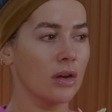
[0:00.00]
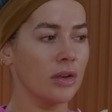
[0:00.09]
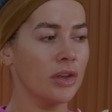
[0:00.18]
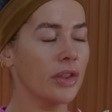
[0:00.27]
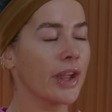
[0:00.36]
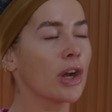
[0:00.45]

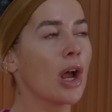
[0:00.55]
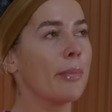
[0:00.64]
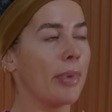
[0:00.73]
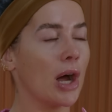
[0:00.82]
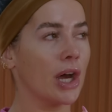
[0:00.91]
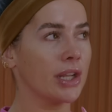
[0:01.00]
they're not
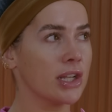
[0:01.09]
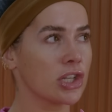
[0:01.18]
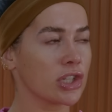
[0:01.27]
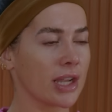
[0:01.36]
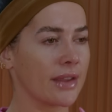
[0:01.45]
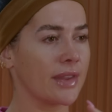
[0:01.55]

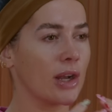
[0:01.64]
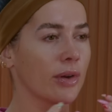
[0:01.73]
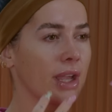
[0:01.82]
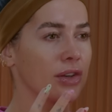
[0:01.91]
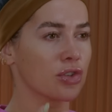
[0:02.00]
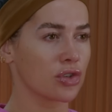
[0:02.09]
punished, like they don't
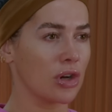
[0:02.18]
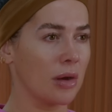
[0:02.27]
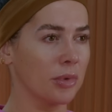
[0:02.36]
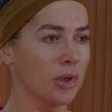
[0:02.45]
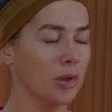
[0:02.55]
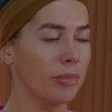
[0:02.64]
get in
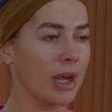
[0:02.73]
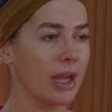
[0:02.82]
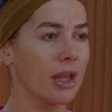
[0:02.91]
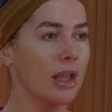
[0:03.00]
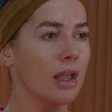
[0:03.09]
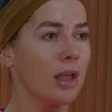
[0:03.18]
trouble, but
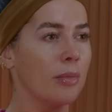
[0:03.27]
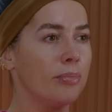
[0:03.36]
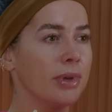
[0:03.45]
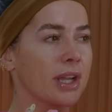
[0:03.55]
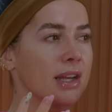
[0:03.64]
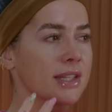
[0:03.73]

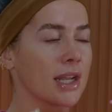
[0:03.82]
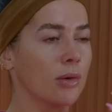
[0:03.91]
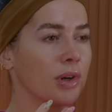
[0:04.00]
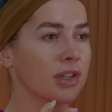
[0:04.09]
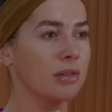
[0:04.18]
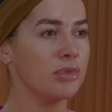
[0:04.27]
because I don't
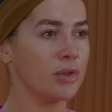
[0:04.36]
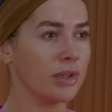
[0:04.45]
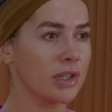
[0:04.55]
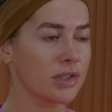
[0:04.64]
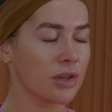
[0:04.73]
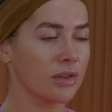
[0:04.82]
want them
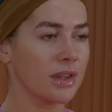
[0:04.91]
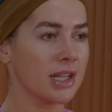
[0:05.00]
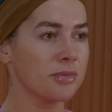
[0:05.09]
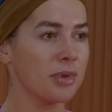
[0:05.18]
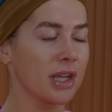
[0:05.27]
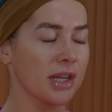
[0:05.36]
doing certain things
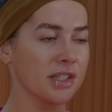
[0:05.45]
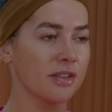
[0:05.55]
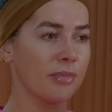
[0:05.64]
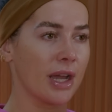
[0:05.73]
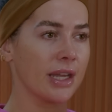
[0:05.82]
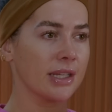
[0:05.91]
because of
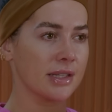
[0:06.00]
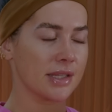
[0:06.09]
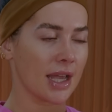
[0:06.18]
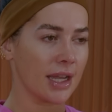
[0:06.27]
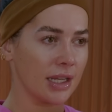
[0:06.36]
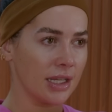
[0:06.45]
my
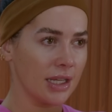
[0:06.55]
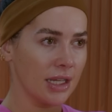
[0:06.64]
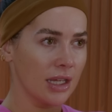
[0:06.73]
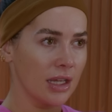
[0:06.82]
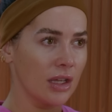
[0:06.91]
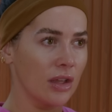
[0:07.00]

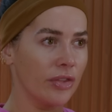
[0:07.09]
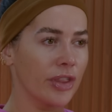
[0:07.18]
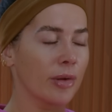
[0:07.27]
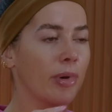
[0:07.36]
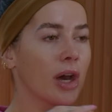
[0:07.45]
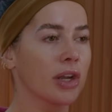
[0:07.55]
anxiety,
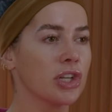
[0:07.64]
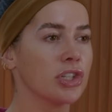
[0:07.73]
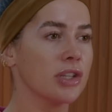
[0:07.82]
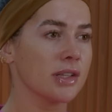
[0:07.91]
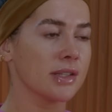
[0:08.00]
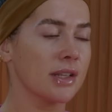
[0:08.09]
they're punished
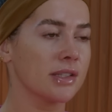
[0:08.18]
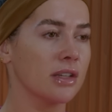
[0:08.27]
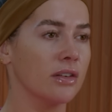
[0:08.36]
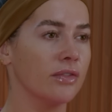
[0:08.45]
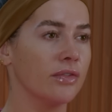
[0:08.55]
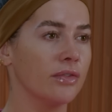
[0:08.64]
in the sense
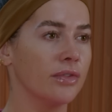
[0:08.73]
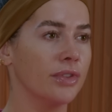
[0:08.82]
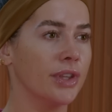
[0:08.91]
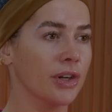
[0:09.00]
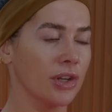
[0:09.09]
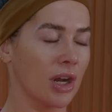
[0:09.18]
of
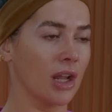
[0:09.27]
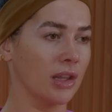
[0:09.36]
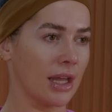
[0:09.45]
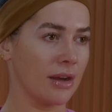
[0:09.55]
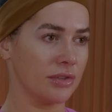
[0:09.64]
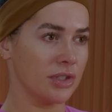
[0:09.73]
they're not
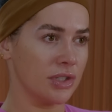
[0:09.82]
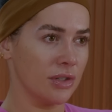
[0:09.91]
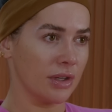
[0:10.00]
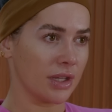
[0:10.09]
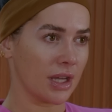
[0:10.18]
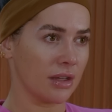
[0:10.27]
allowed to do
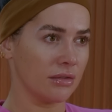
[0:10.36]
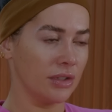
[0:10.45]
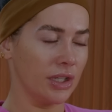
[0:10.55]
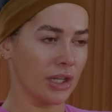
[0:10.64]
it then?